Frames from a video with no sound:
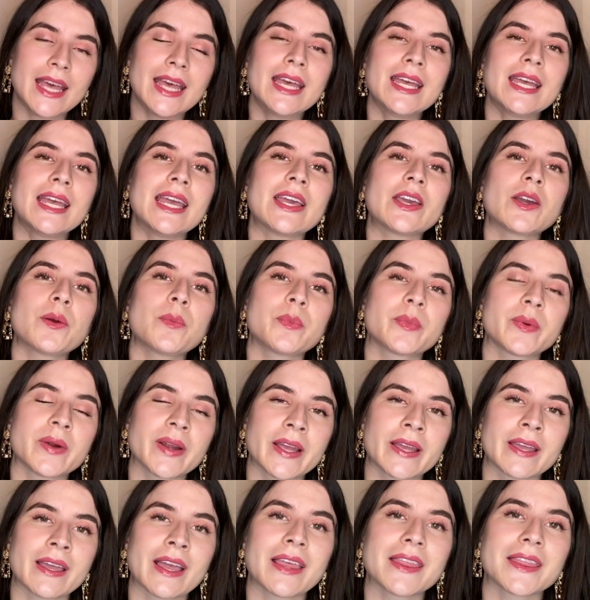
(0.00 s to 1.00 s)
he could
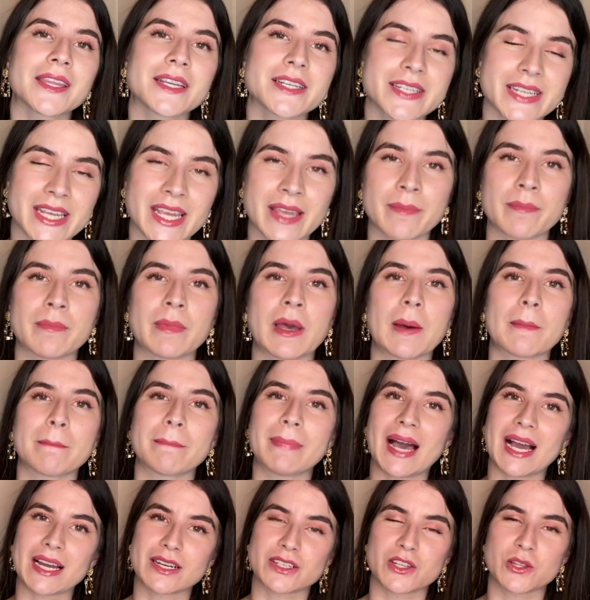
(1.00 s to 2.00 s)
bring the team
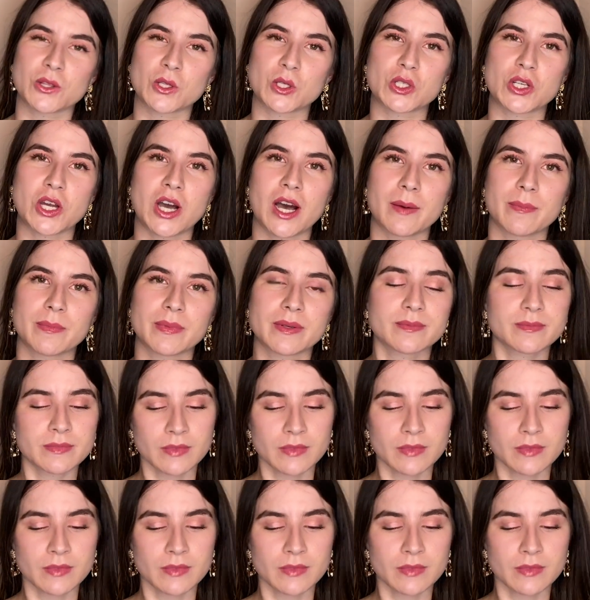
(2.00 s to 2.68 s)
back to the top.